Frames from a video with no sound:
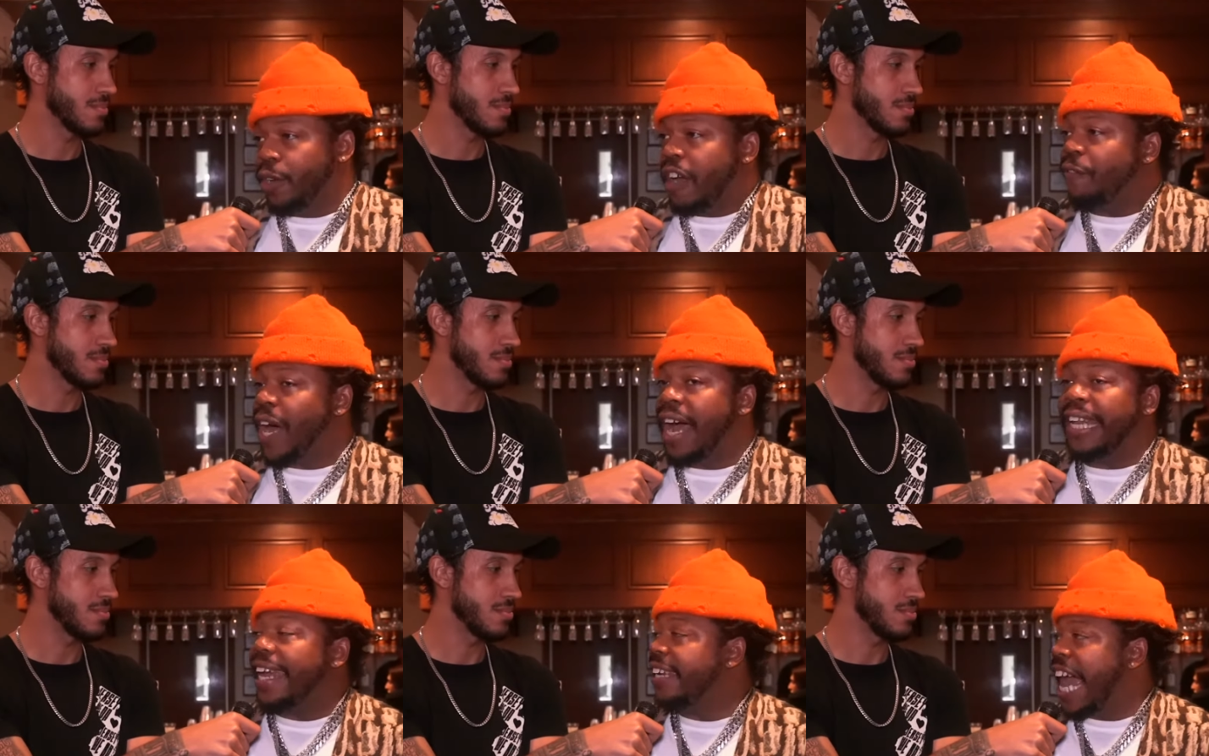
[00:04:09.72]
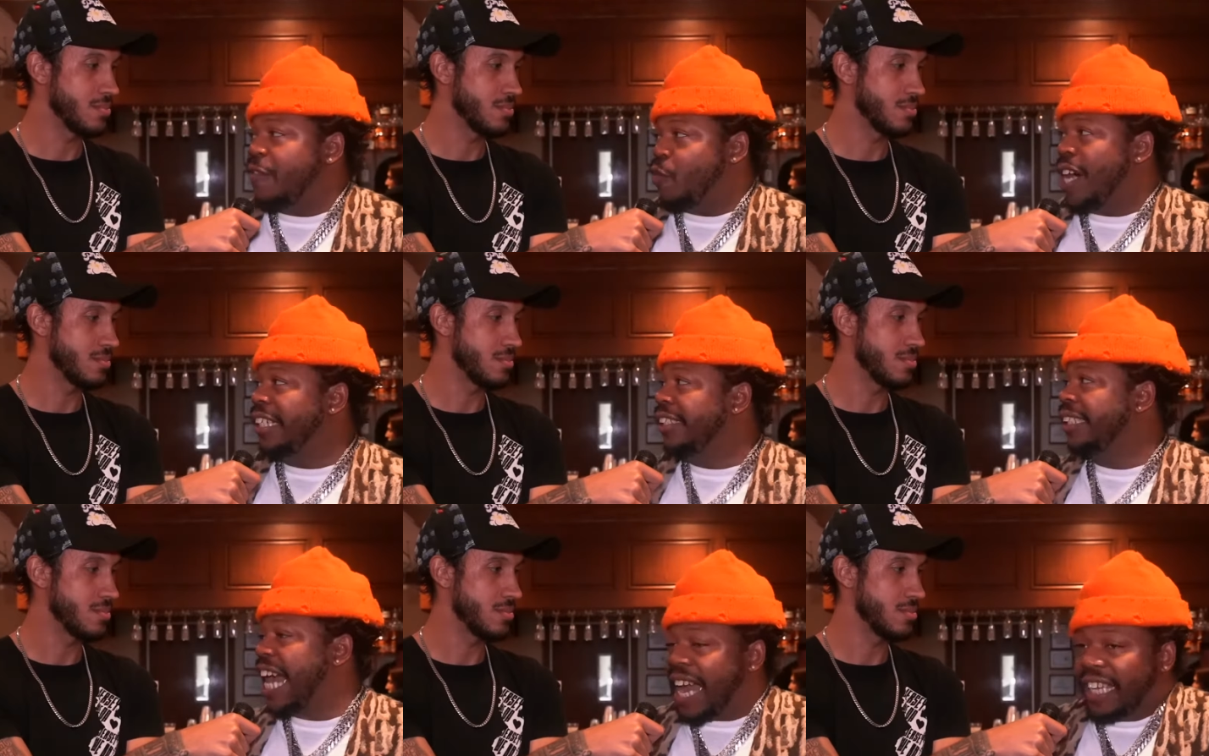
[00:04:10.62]
Speaker 1: could find like Ninth Wonder,
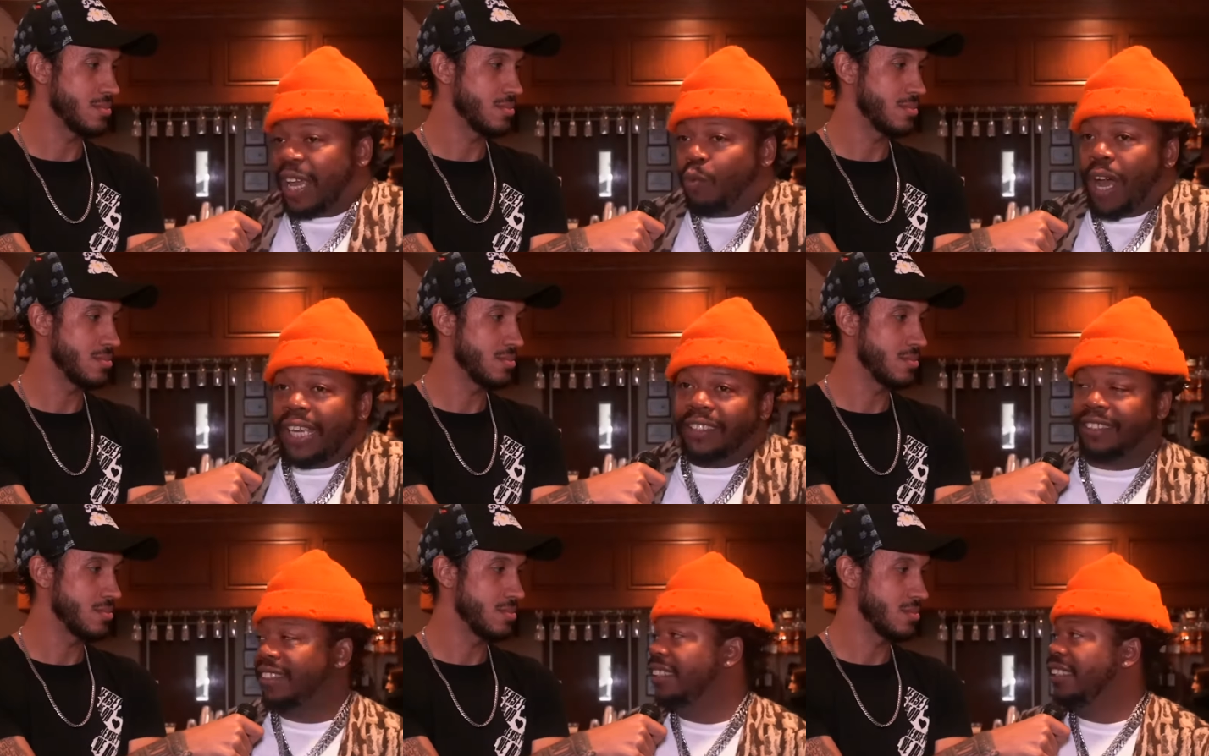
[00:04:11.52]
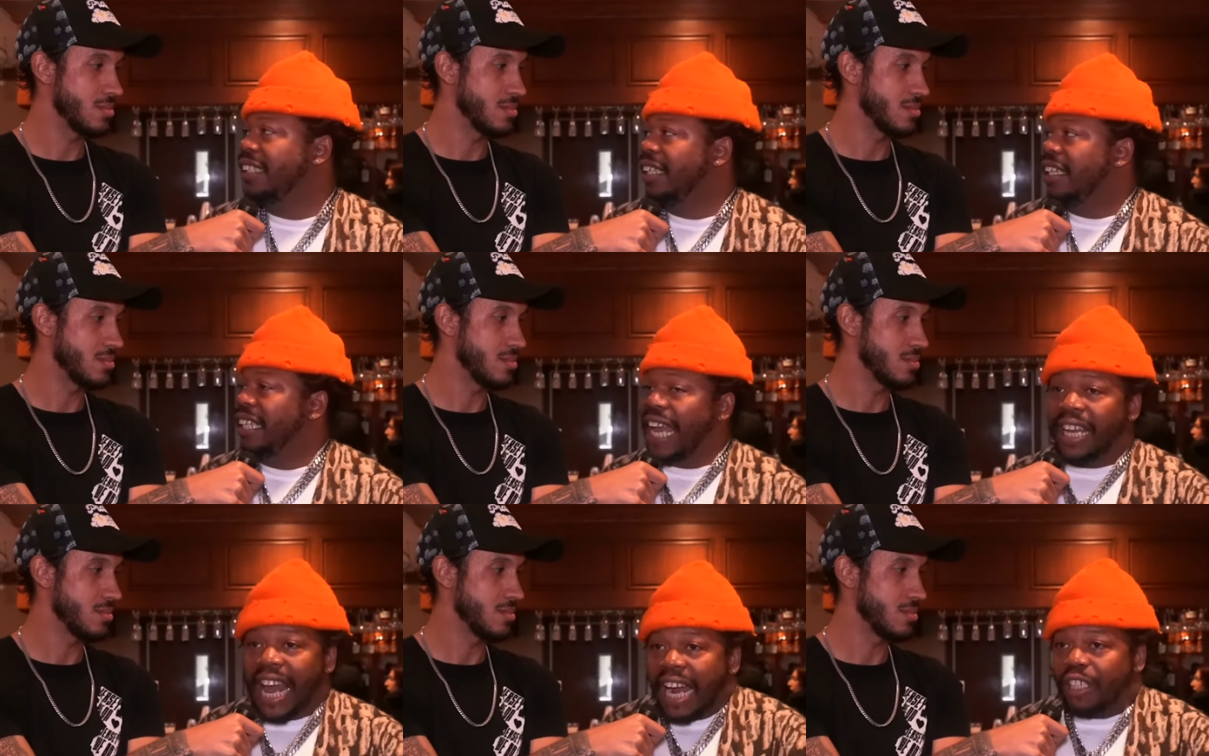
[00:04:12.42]
Kanye West, like a
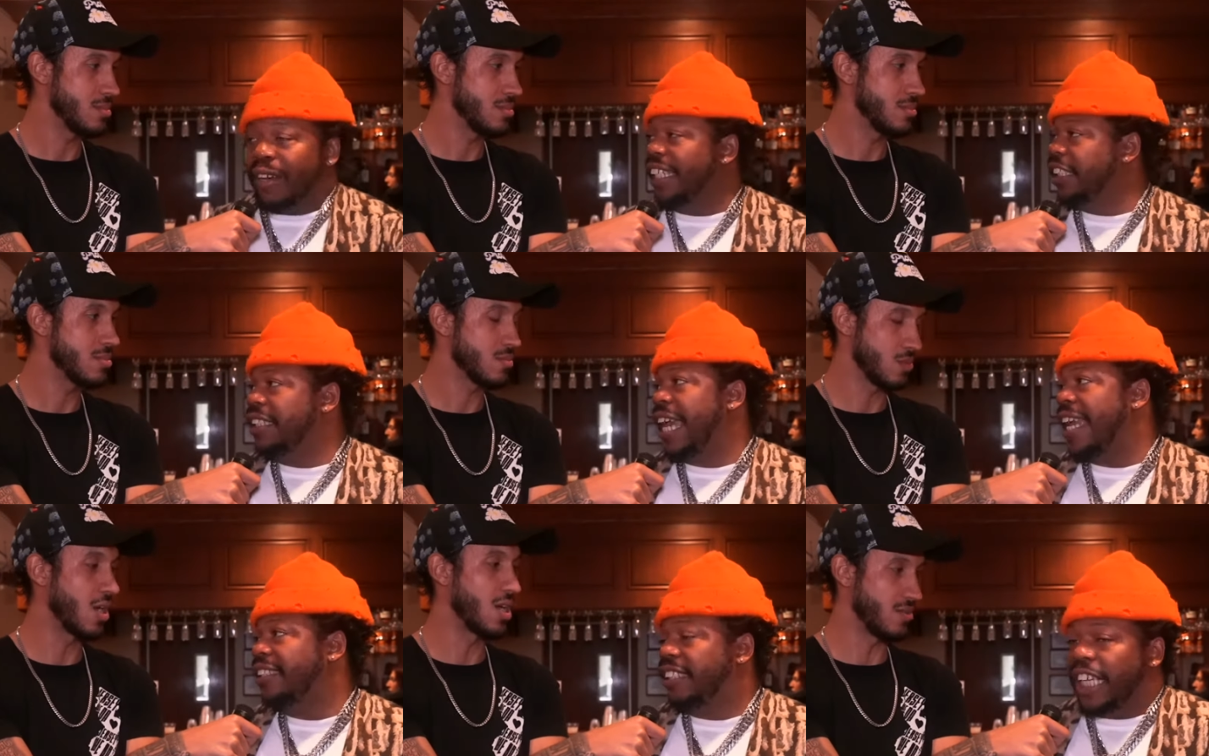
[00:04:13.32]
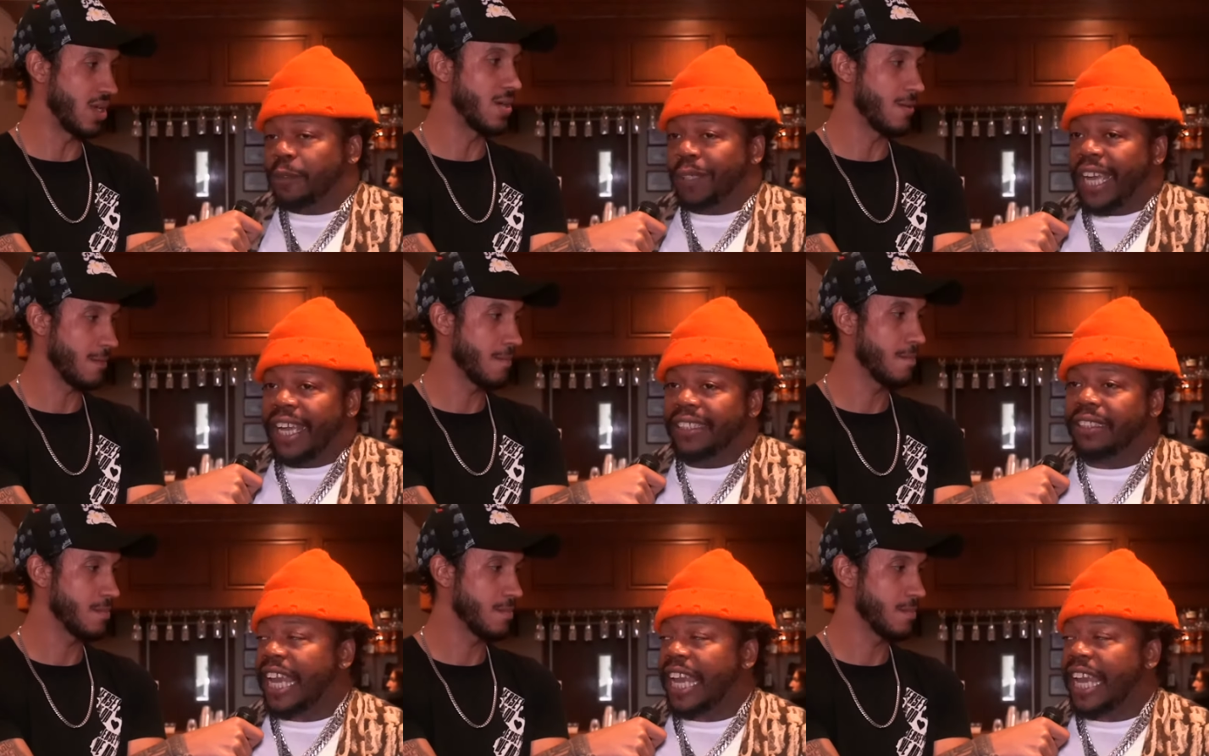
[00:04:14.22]
lot of crazy cats, Just Blaze.